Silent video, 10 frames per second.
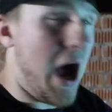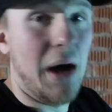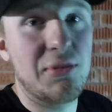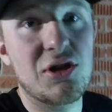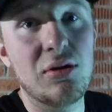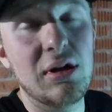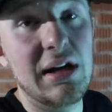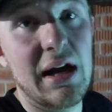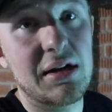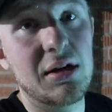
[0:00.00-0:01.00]
absolutely
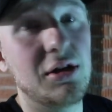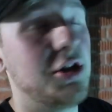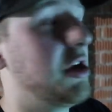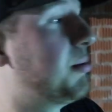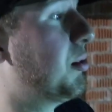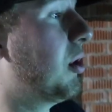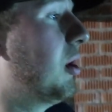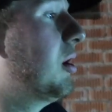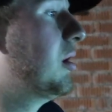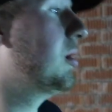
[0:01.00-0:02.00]
knackered,
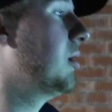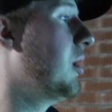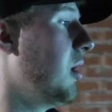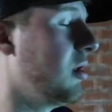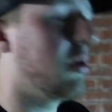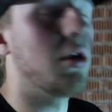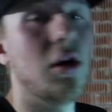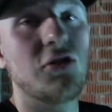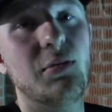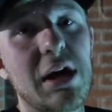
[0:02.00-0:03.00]
but the
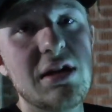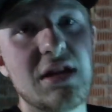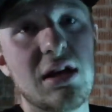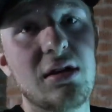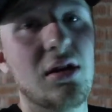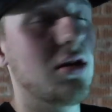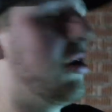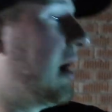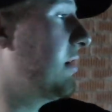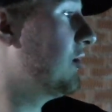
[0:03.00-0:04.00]
car's amazing, the
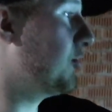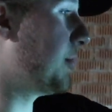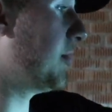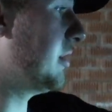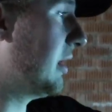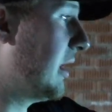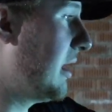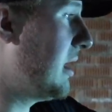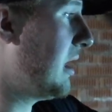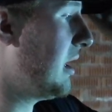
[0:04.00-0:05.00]
car handles
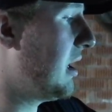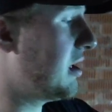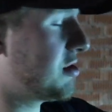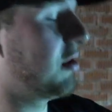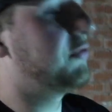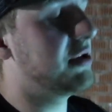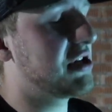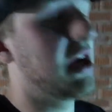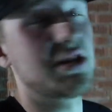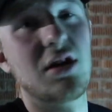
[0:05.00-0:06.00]
brilliantly. It's hard for me to
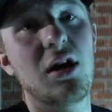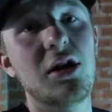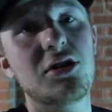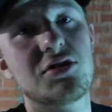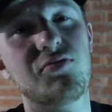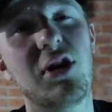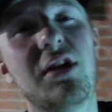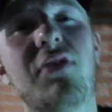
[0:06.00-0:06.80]
get excited because I'm really,